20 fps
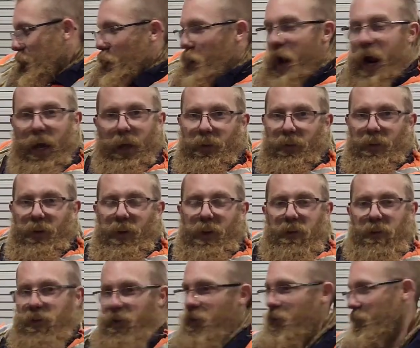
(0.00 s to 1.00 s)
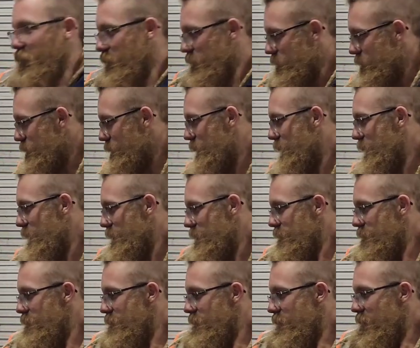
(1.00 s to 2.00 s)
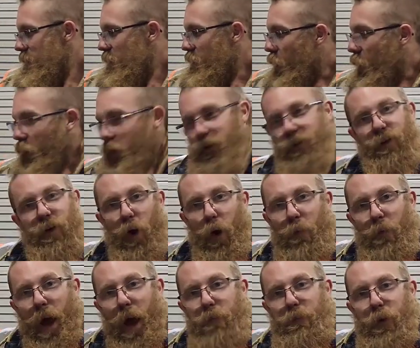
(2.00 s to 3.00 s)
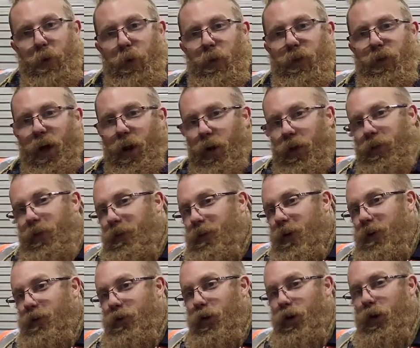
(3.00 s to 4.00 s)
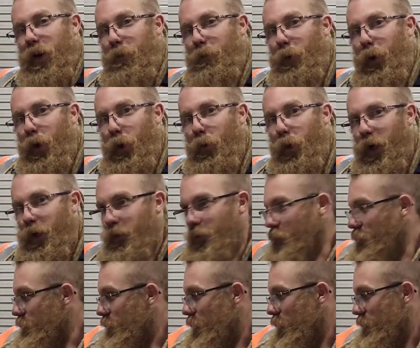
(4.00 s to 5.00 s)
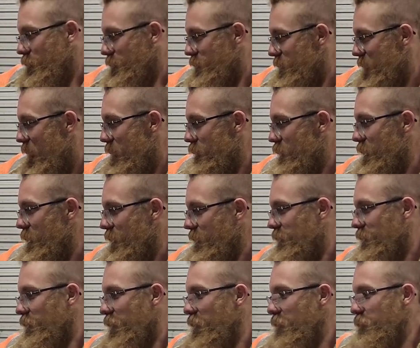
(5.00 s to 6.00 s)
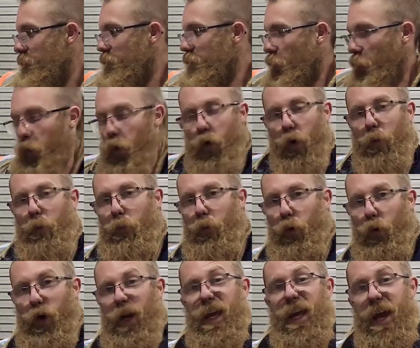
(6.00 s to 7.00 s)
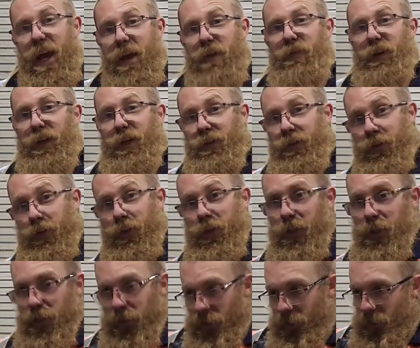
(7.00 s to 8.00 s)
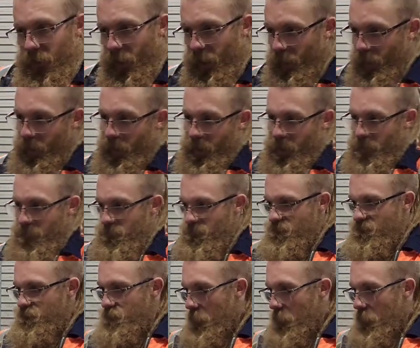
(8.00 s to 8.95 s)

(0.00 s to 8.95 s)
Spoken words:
crack at things, and honestly I'm happy with that. I think that turned out pretty well. Everything seems to look pretty even, and